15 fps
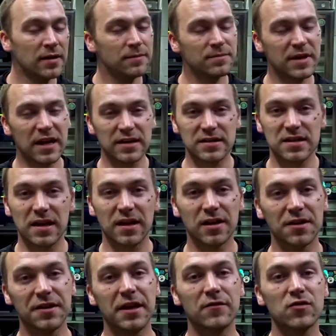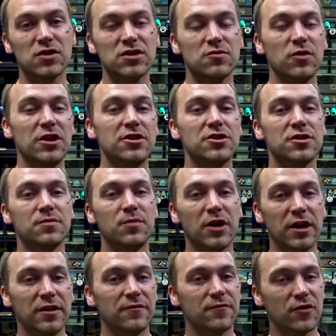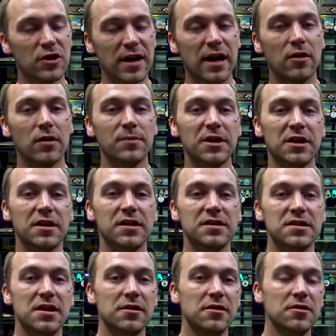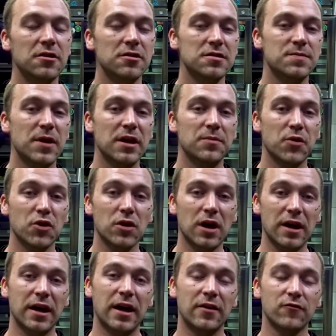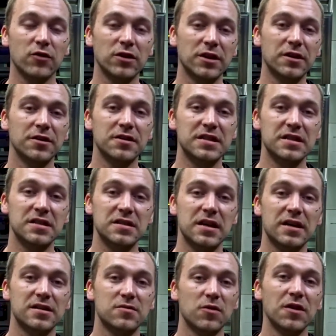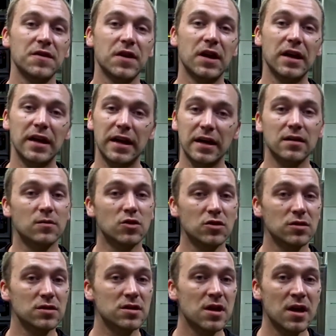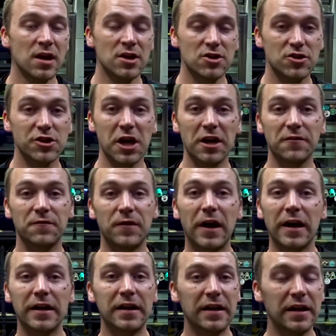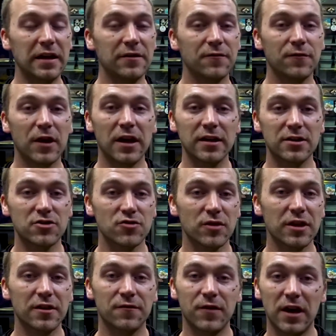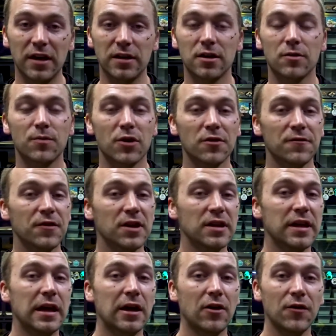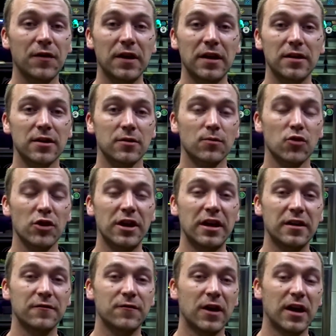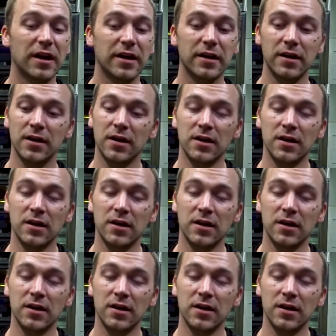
Not saying I'll never switch, but for now I'm going to continue to use paper. I have really good success with it. Animals shed fine, eat fine, drink fine, are perfectly healthy. They're breeding fine.